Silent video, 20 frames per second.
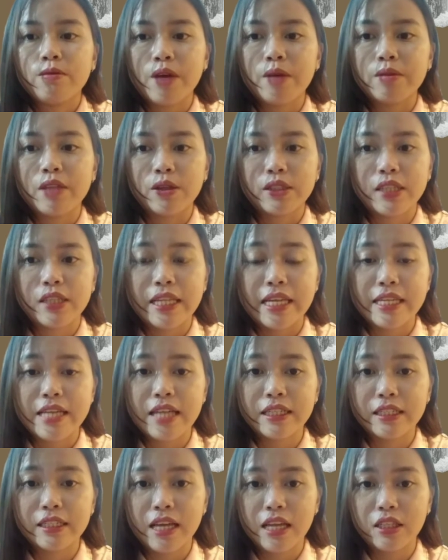
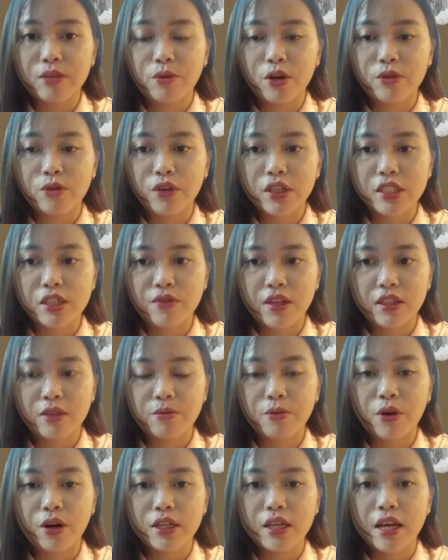
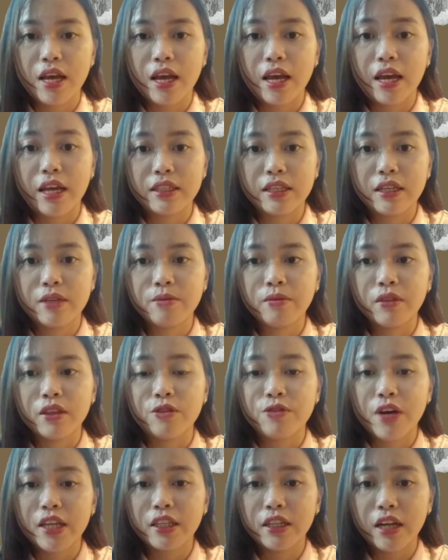5,984.74, and
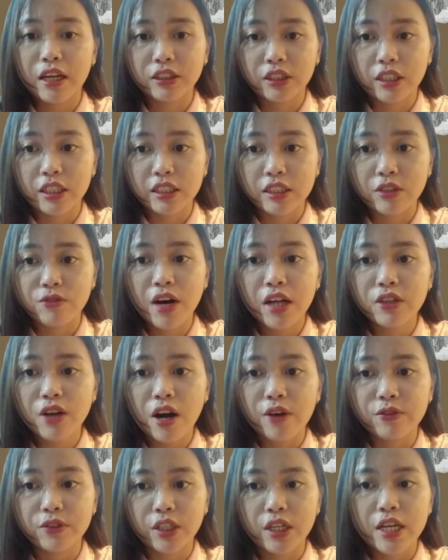the final answer is the value
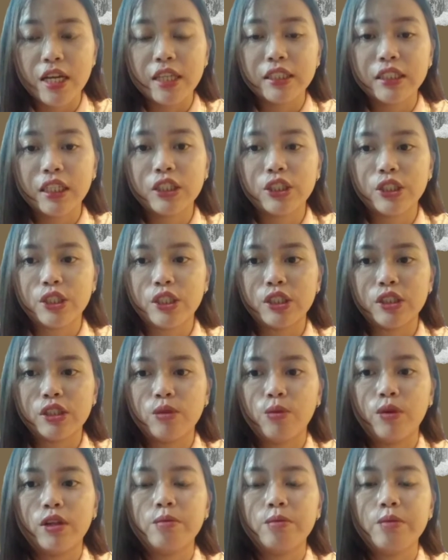after 6
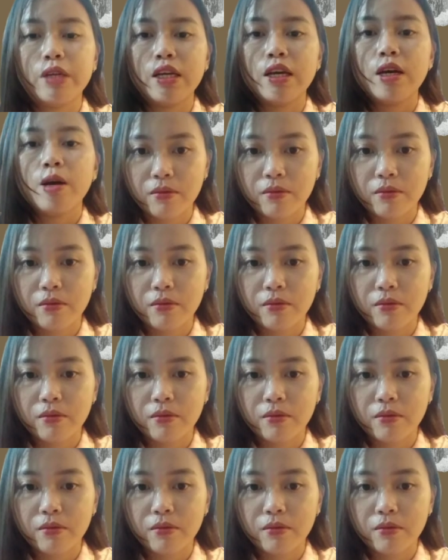years will be